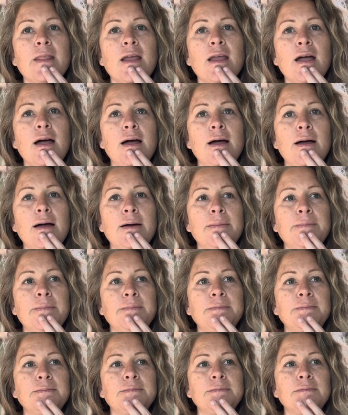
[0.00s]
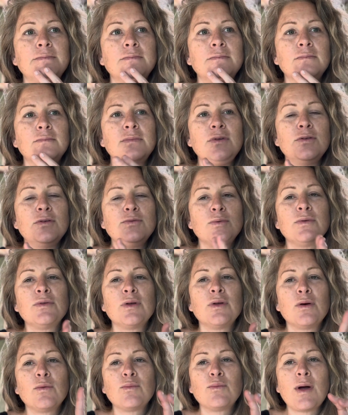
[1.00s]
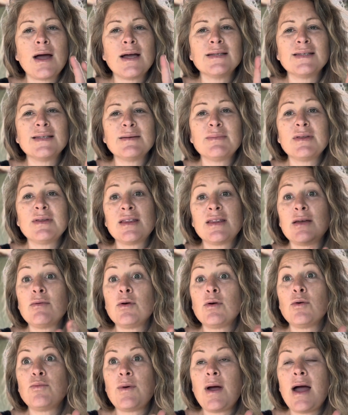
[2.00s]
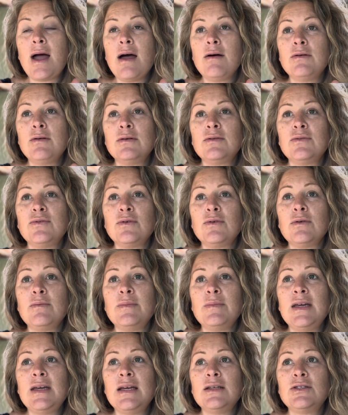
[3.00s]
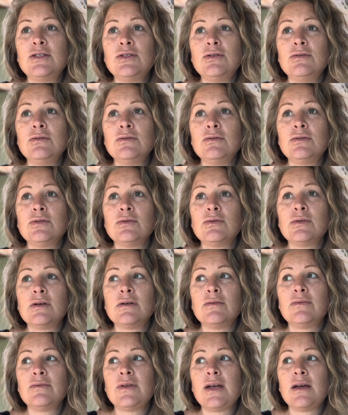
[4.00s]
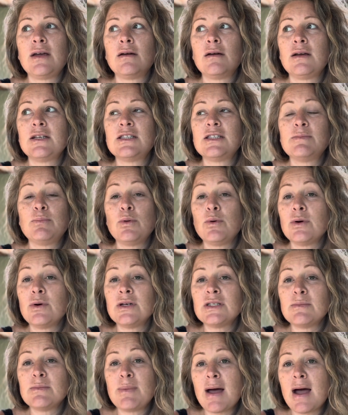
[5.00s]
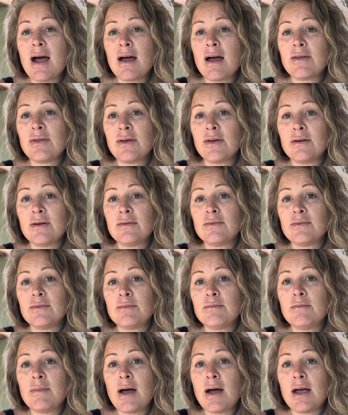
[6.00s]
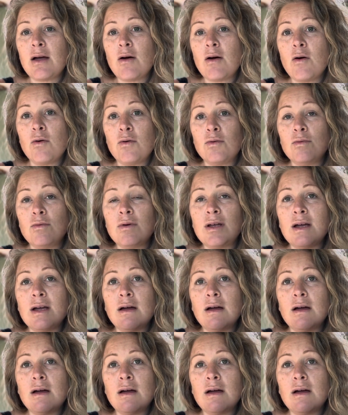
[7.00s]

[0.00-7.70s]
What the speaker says: those were arising, but like they were around for me to sort of like explore as a path of my own